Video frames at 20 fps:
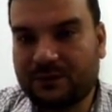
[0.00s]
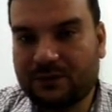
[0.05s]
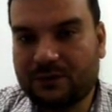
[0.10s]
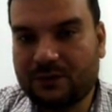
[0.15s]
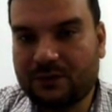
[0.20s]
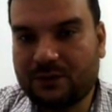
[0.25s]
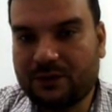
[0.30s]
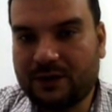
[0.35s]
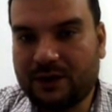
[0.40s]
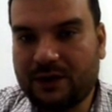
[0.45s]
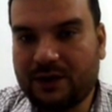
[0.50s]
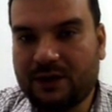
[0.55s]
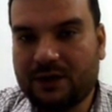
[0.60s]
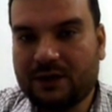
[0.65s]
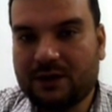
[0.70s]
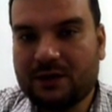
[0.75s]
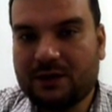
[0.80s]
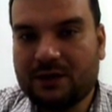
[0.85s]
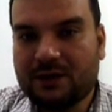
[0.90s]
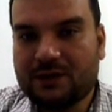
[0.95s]
Okay,
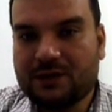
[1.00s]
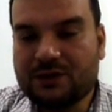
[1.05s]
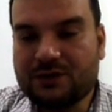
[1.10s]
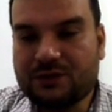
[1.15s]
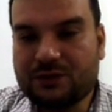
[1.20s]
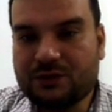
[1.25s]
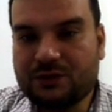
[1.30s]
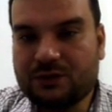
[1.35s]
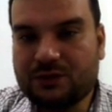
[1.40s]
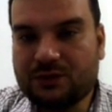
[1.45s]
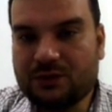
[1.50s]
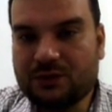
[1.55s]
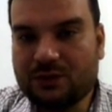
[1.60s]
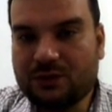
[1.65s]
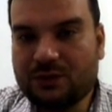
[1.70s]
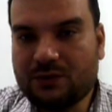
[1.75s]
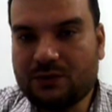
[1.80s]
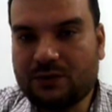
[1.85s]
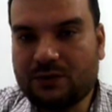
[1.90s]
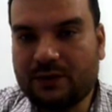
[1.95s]
do you
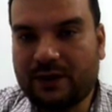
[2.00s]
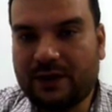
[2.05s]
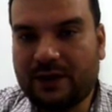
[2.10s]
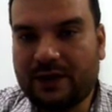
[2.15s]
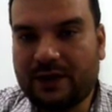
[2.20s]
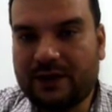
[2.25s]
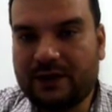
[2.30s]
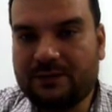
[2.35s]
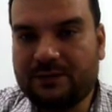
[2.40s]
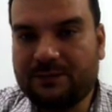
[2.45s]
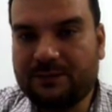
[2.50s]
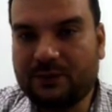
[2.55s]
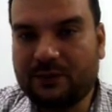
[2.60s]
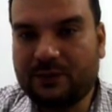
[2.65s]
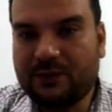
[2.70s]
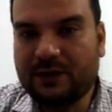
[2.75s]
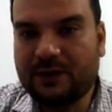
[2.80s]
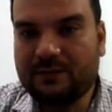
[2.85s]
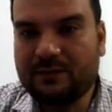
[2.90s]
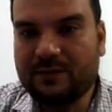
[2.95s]
know any
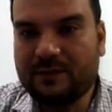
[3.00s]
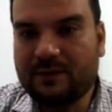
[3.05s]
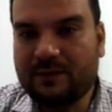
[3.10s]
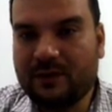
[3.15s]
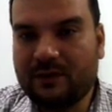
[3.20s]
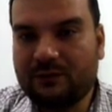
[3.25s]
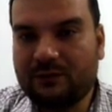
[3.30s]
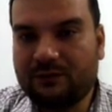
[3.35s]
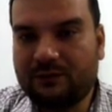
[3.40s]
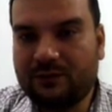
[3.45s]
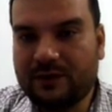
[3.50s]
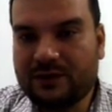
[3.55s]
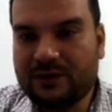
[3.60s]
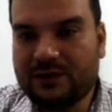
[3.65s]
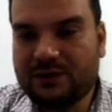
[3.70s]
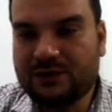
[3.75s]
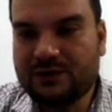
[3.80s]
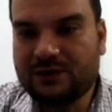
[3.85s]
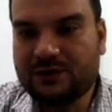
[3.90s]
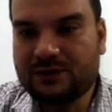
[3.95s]
poem about
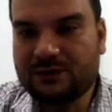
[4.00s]
fish?